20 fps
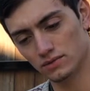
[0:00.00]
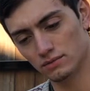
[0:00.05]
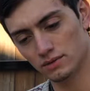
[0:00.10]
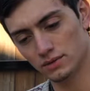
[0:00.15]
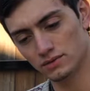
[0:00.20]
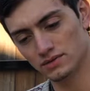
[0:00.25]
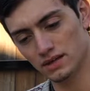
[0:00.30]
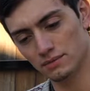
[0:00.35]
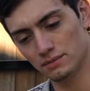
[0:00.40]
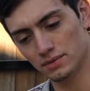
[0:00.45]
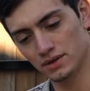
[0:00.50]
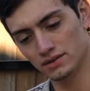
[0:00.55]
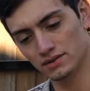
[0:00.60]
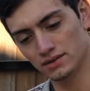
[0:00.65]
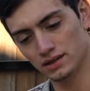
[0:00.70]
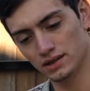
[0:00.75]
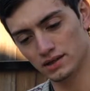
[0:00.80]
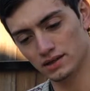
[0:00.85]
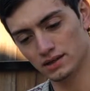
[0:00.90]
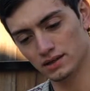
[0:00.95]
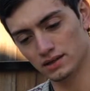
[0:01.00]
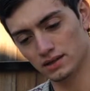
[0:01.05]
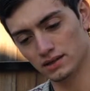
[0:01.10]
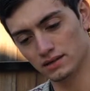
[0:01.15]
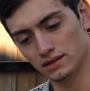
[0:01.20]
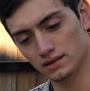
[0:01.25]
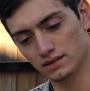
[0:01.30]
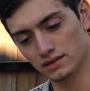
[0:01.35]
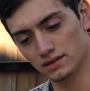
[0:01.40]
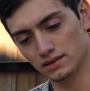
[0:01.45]
rotate button right here, and
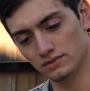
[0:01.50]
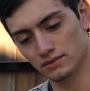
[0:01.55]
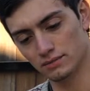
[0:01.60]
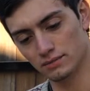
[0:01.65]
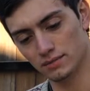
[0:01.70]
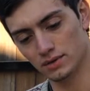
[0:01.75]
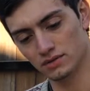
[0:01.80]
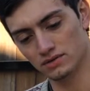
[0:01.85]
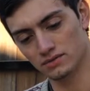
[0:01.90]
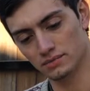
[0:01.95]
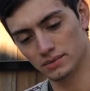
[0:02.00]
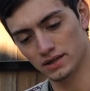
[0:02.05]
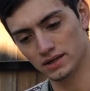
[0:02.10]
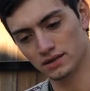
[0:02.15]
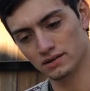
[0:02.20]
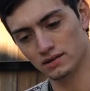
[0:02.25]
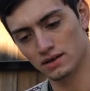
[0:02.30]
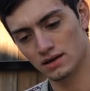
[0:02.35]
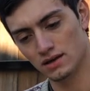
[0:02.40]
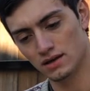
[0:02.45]
then the different modes button,